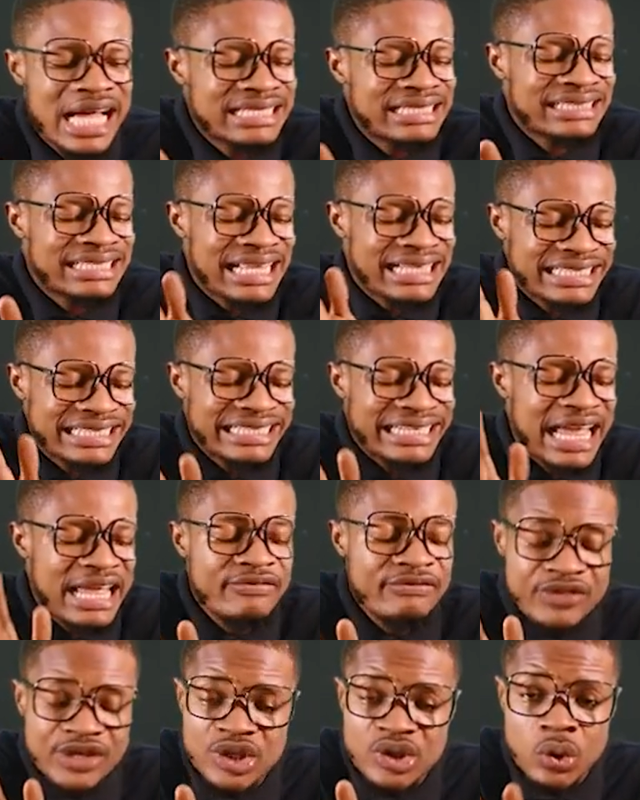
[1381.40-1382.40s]
has
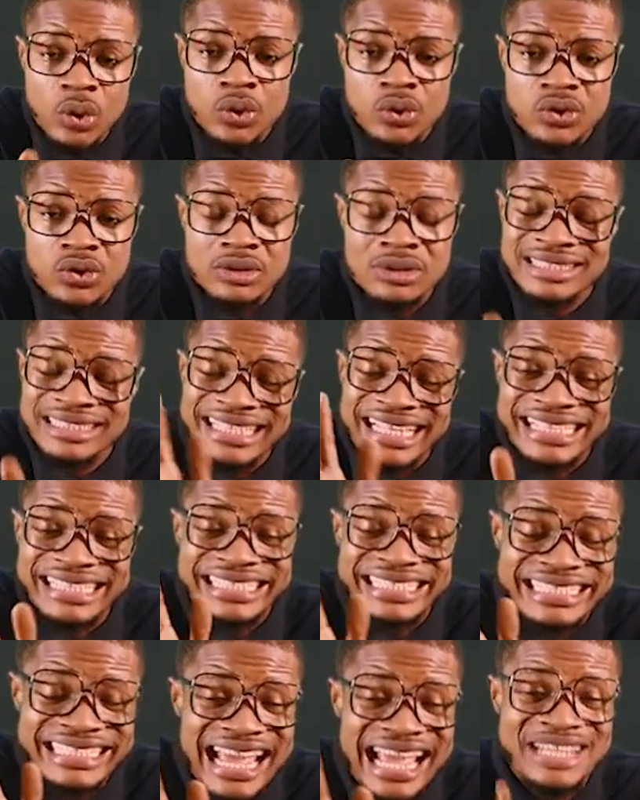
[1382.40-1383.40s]
39 videos.
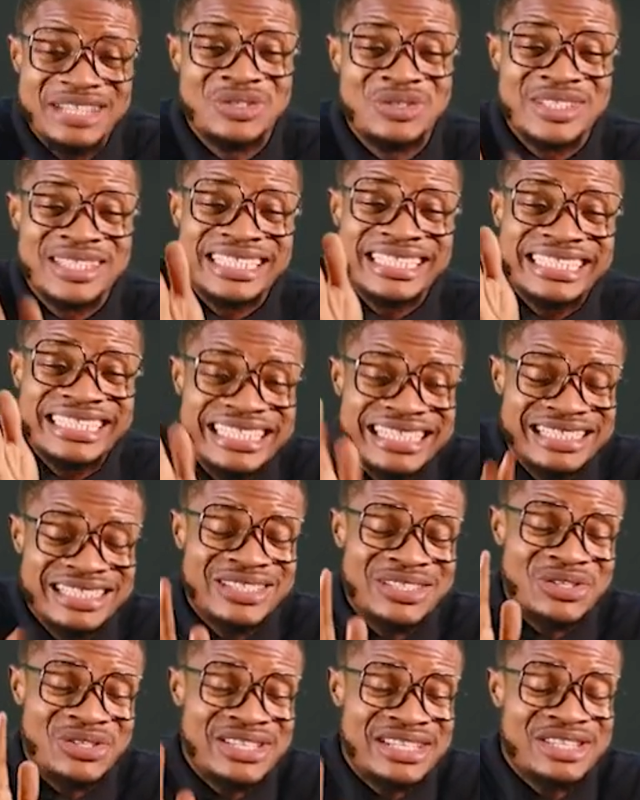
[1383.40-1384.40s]
39. You
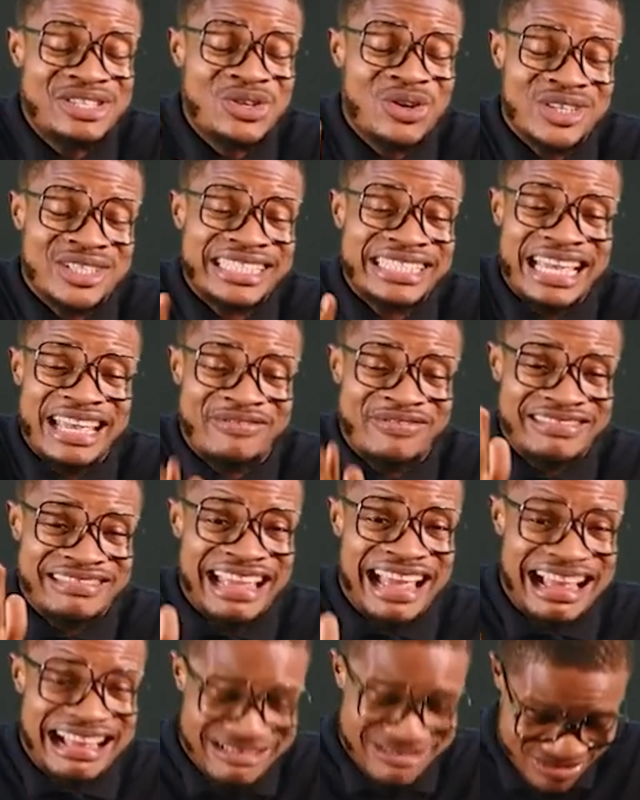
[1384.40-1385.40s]
sit yourself
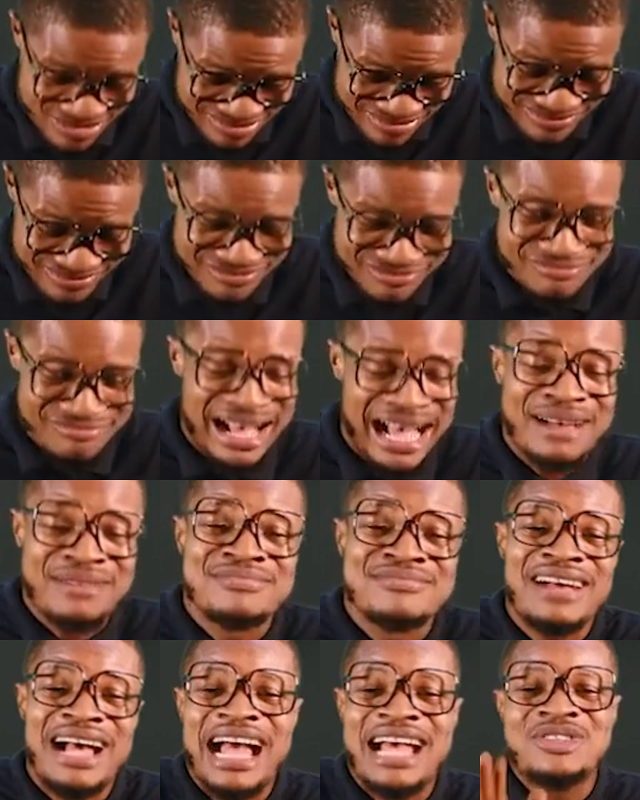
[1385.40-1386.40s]
down,
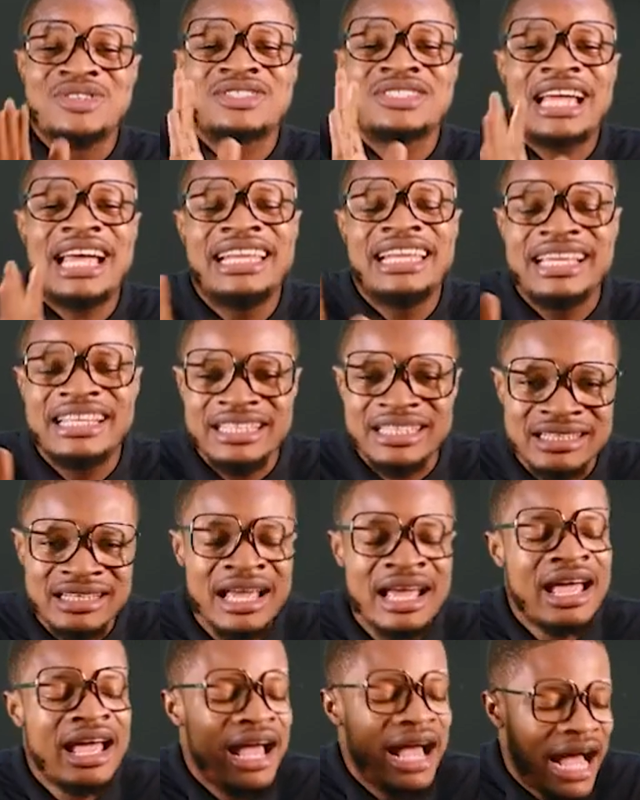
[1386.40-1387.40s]
and you start learning.
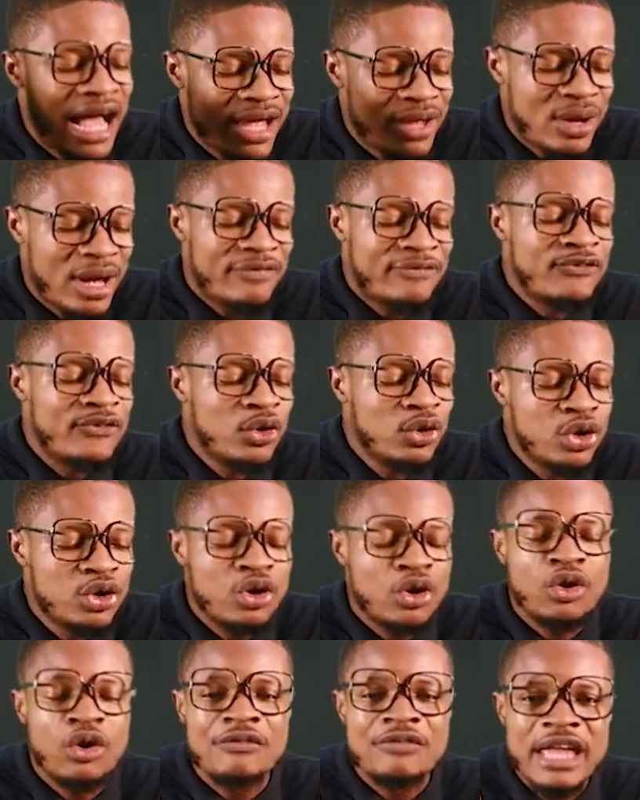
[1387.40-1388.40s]
And you are following
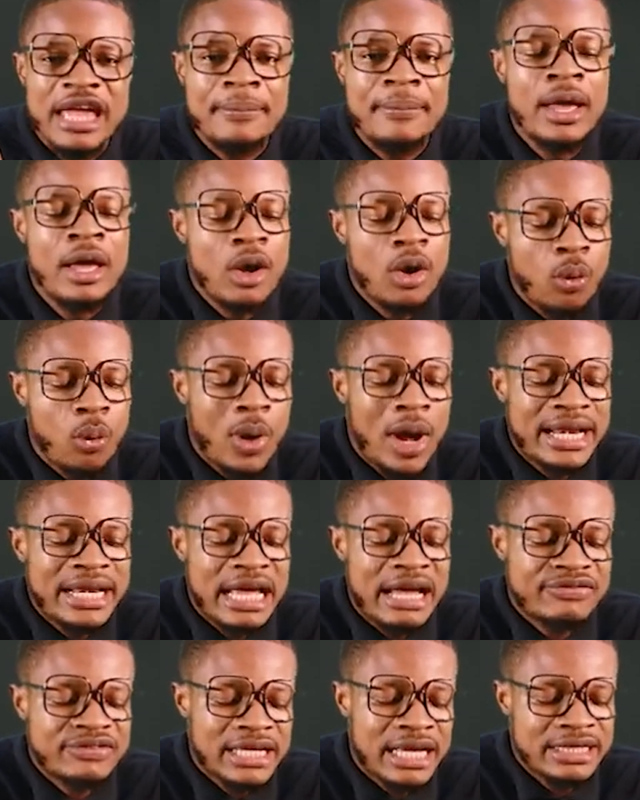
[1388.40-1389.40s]
all of them one
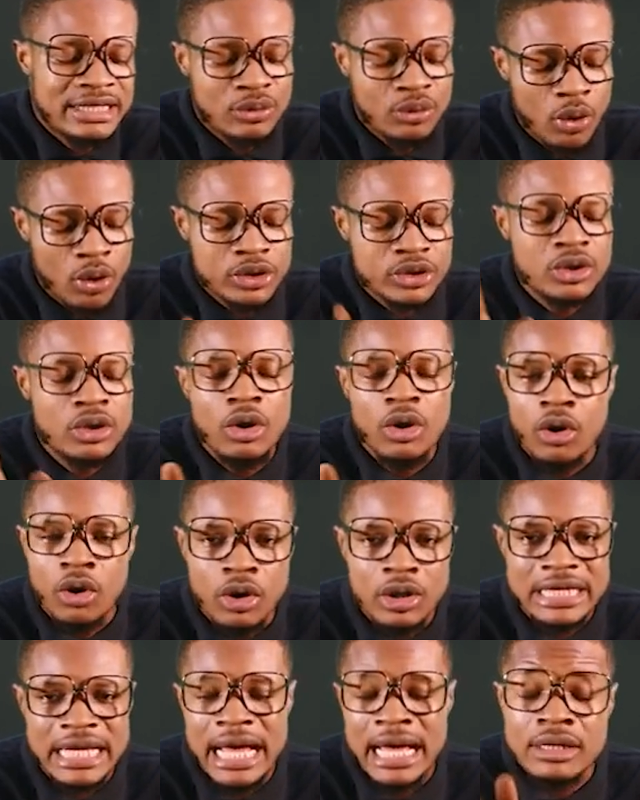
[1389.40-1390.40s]
after the
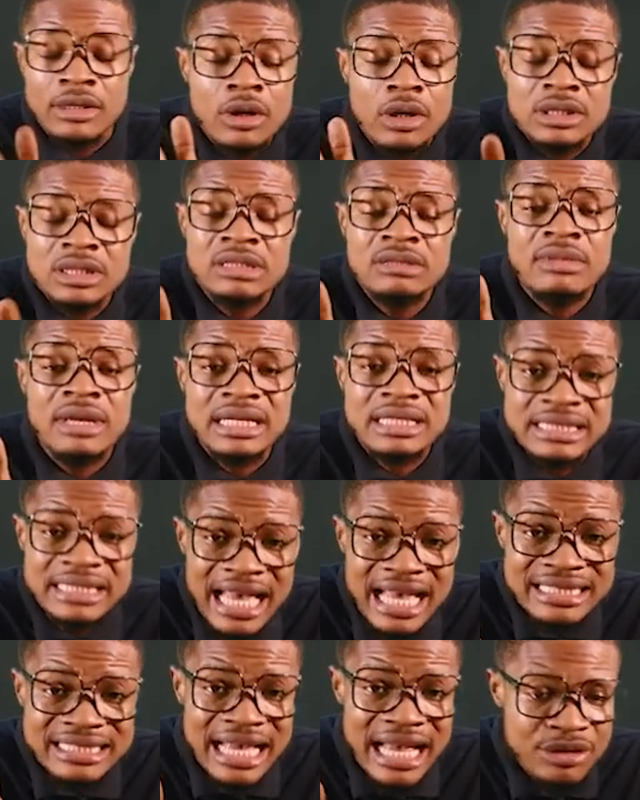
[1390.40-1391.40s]
order. Does it make
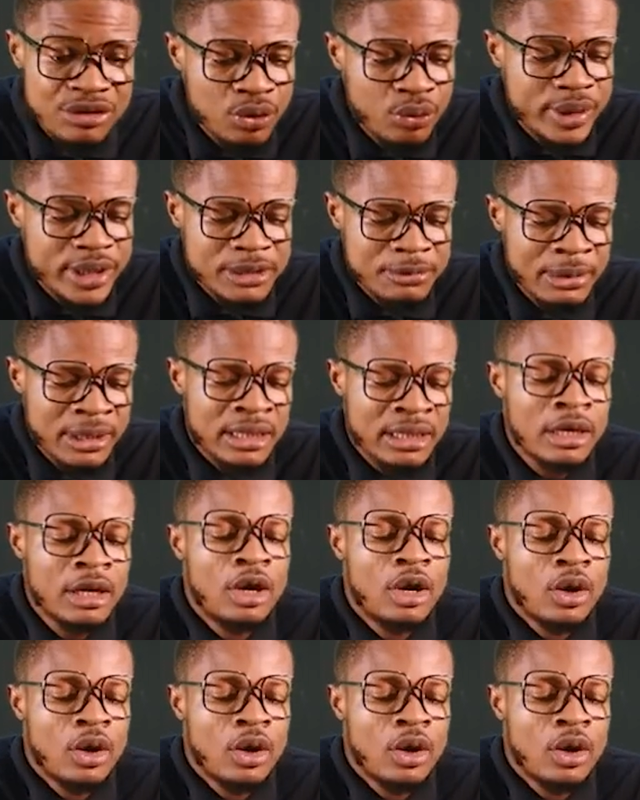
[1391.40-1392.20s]
sense? Are you with me?